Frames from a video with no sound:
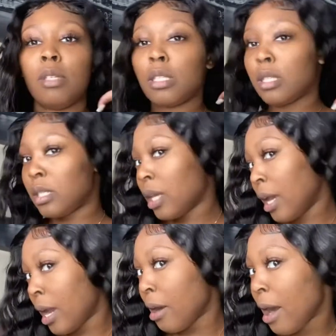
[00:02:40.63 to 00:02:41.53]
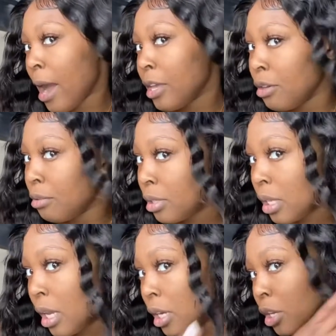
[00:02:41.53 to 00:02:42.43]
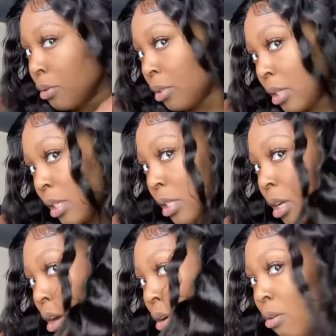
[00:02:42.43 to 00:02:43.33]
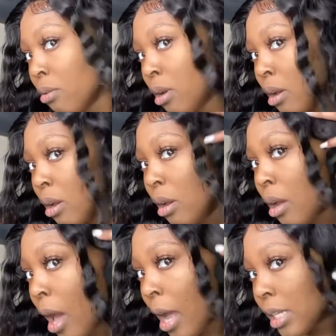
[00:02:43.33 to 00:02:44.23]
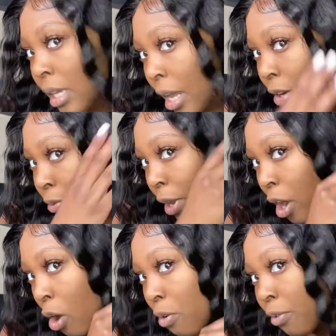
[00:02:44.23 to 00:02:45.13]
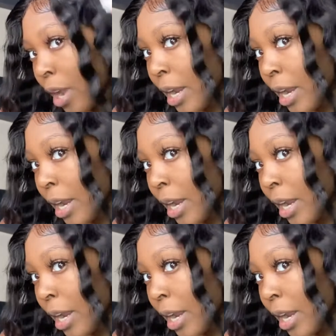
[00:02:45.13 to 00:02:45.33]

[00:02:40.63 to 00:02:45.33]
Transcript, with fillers: This is the same hair I used in Houston, so I just kind of went over it.